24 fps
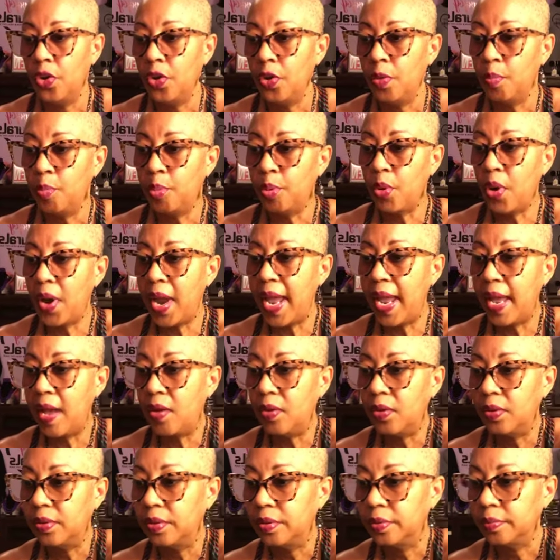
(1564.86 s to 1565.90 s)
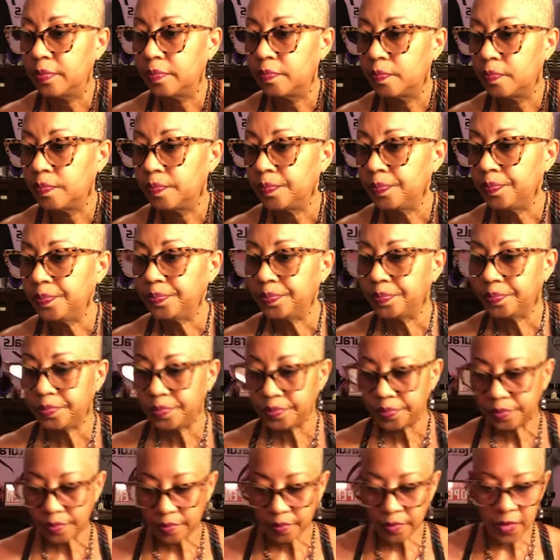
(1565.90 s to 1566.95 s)
brown.
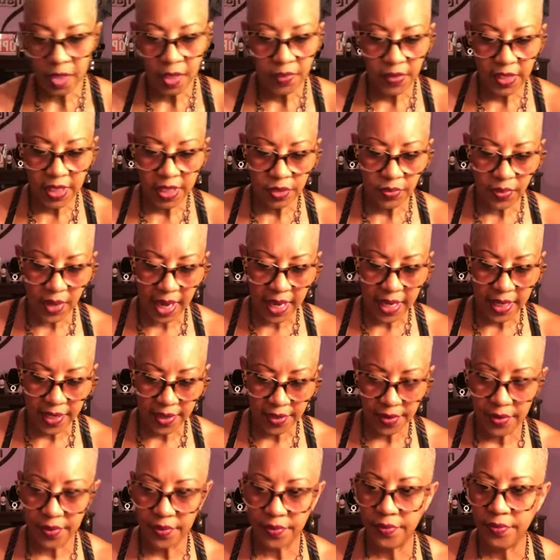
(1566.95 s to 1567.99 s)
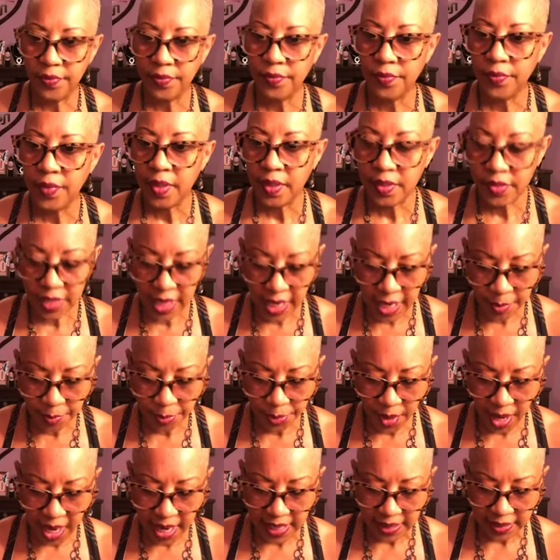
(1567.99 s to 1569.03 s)
These right here. Same
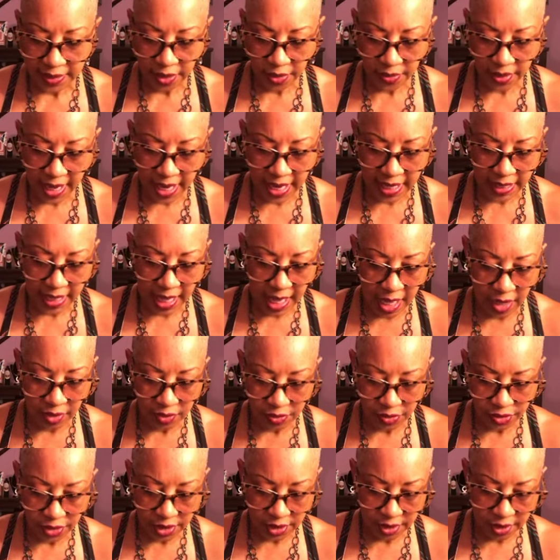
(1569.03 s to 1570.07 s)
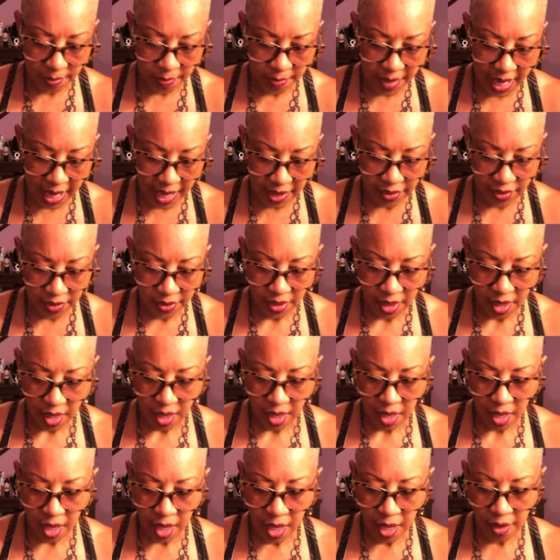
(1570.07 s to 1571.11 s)
price, though, $8. Just a matter
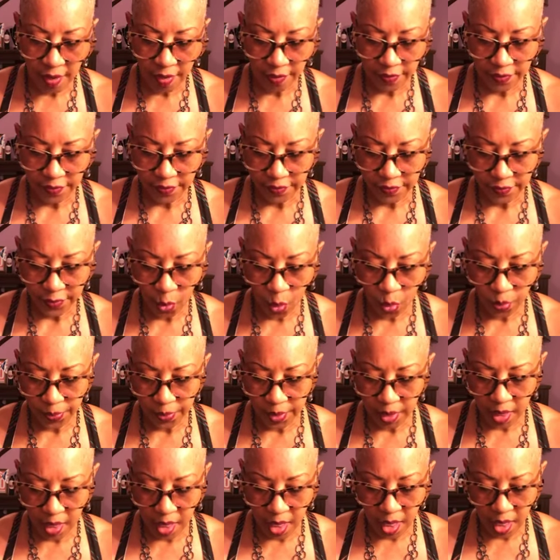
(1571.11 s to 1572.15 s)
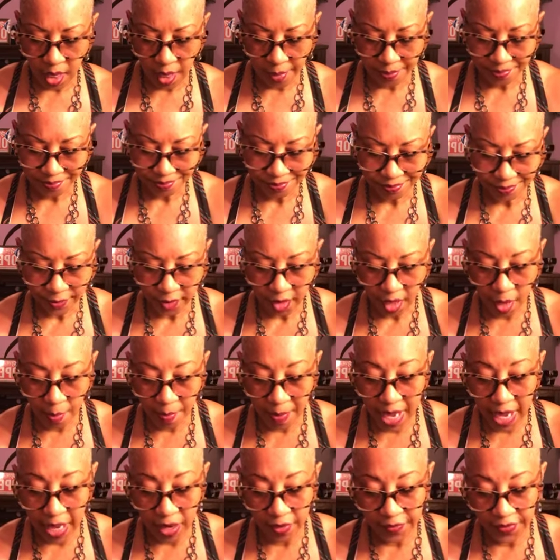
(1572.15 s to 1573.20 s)
of the, the um, a
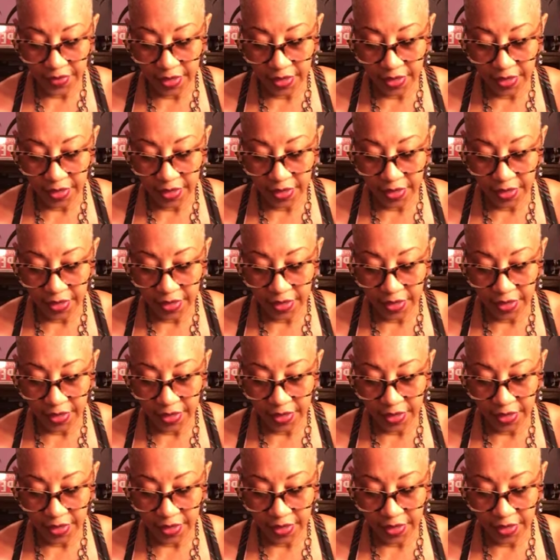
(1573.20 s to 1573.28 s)
matter of the